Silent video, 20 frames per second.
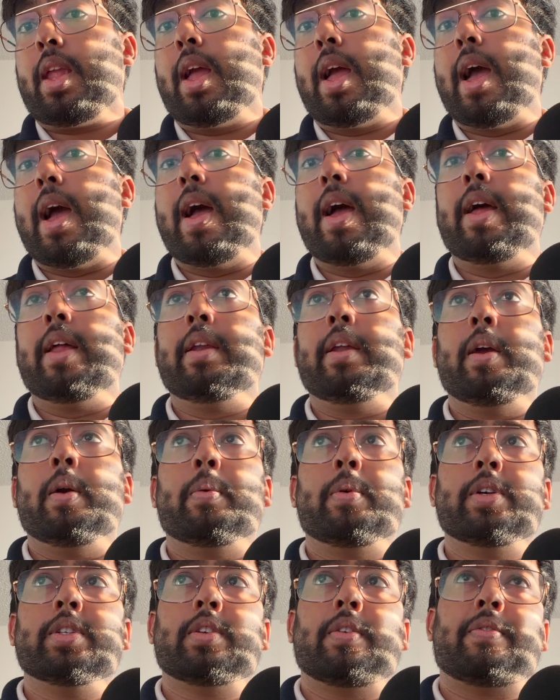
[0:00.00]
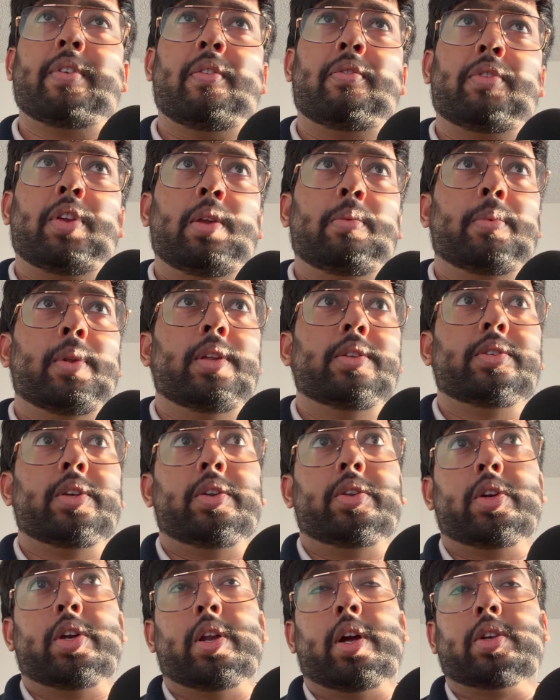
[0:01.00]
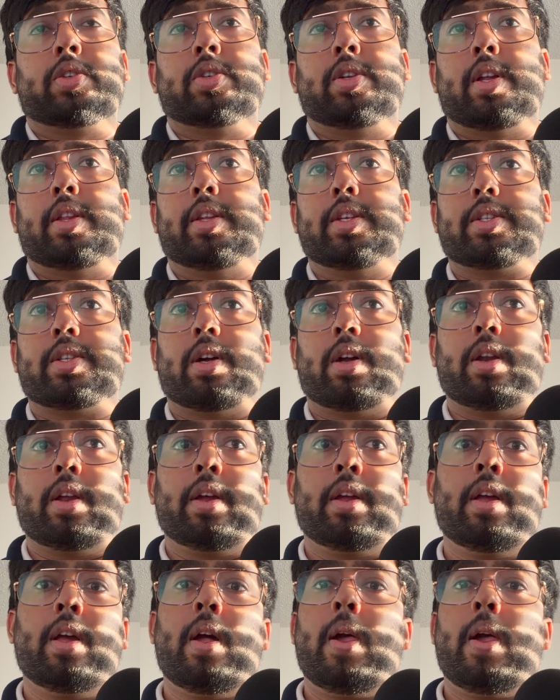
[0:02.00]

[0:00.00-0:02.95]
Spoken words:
and it was a 15 minutes introduction at the starting,